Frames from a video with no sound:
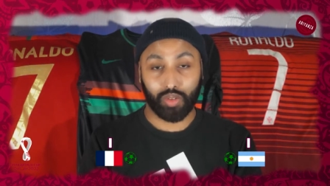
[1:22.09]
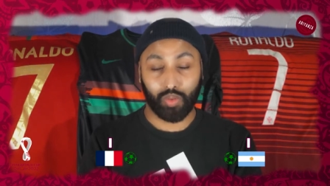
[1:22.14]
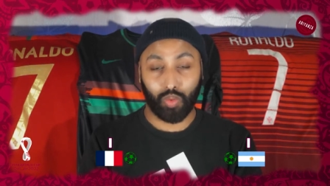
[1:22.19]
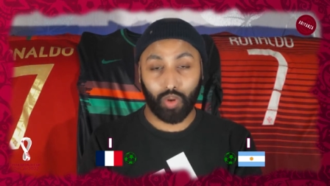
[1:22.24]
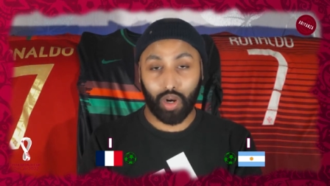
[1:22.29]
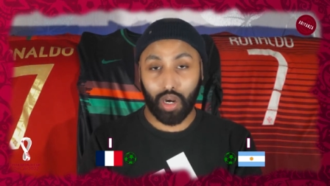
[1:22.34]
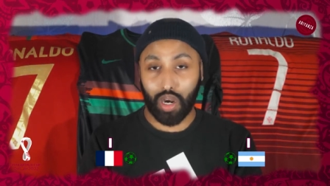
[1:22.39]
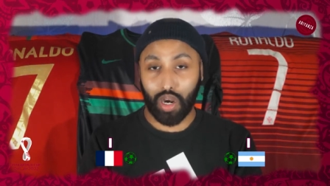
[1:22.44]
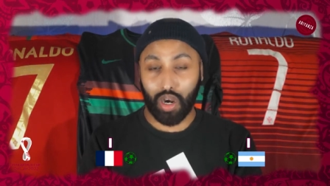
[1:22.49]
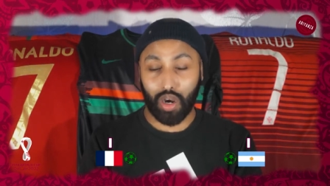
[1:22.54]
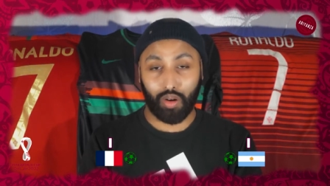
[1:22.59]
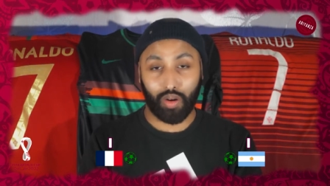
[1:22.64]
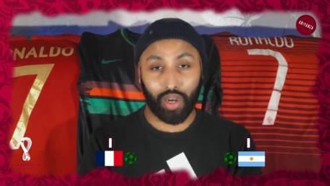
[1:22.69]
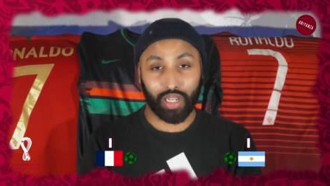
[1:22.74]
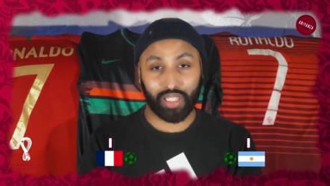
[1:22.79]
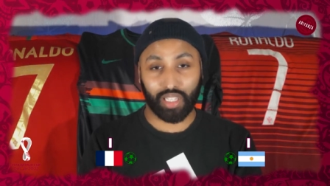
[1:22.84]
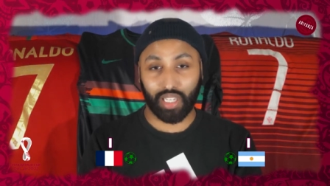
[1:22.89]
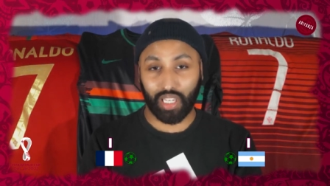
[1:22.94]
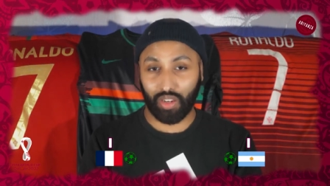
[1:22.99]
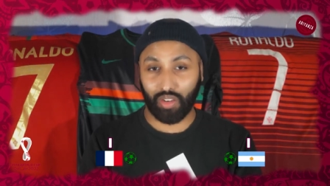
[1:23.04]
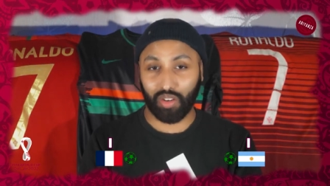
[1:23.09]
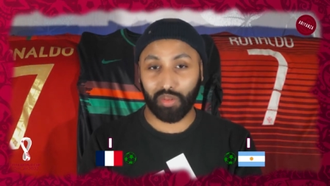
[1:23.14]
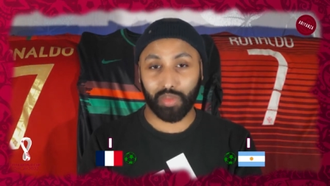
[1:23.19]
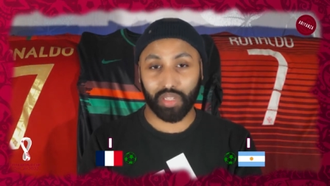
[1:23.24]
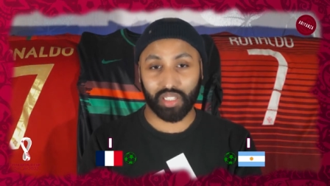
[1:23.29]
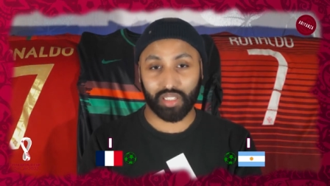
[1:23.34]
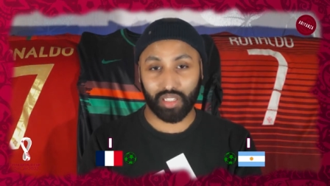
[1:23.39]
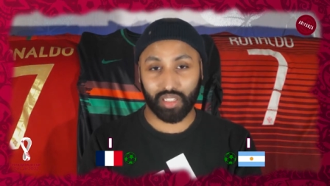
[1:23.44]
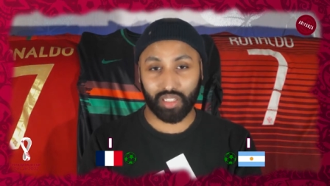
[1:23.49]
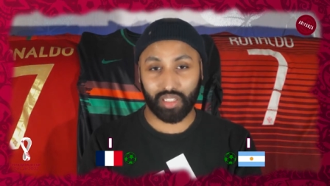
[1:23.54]
Wow, I think he will
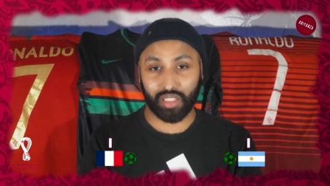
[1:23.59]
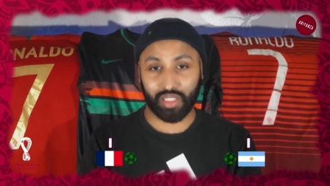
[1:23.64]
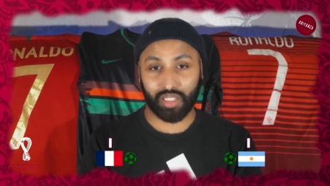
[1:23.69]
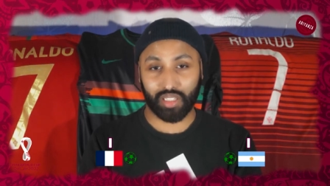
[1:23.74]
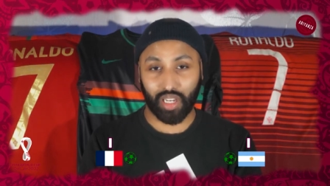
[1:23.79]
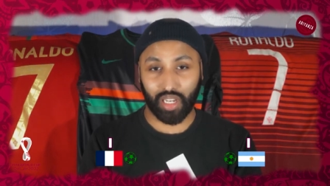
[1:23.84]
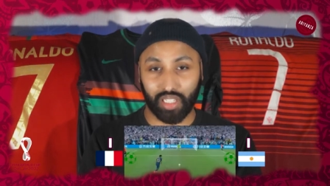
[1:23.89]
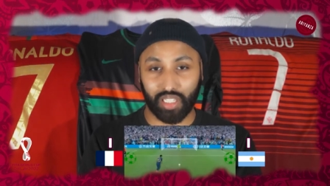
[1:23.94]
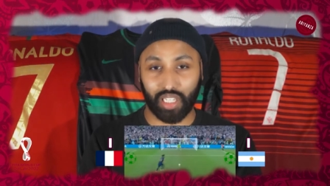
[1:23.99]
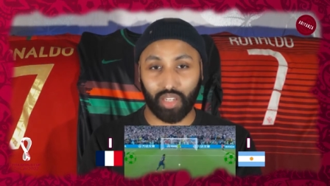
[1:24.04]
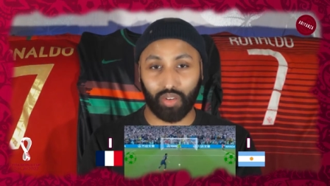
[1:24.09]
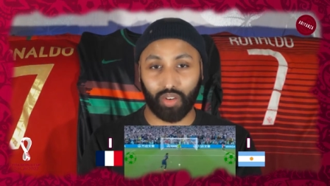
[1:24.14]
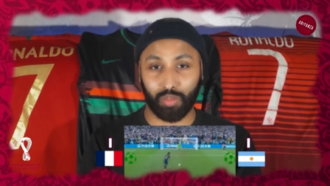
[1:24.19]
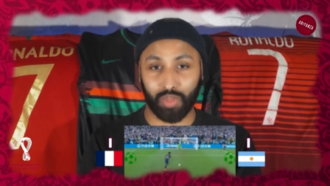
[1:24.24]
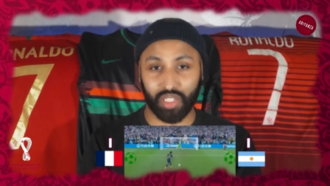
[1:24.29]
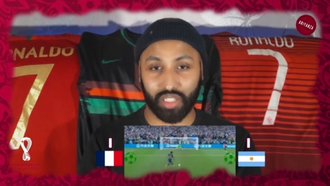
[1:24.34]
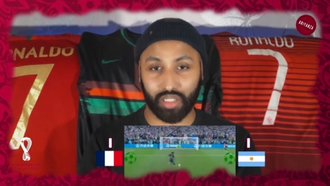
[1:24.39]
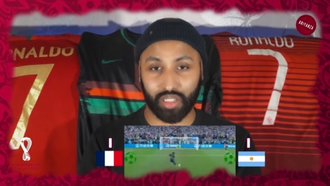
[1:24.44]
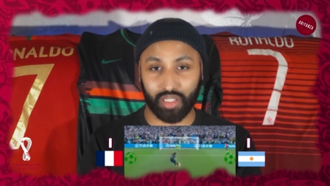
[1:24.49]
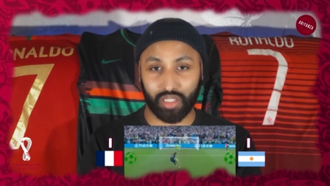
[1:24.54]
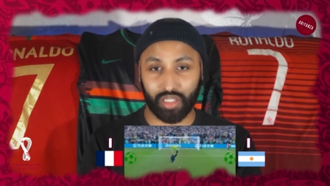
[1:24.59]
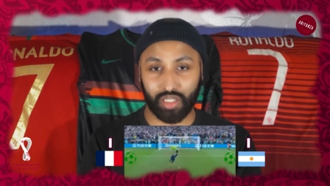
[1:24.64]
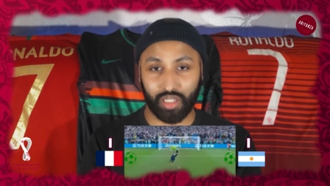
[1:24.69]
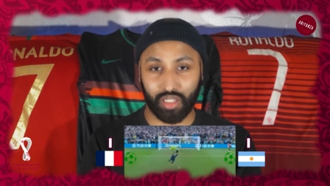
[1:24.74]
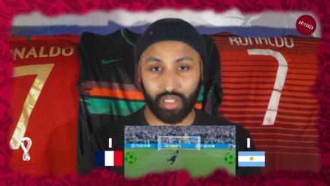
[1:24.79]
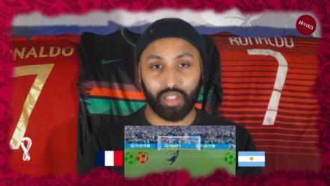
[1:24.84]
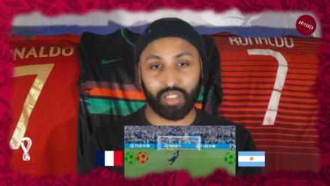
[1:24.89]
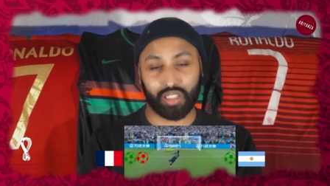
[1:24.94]
miss this. I think he will miss this.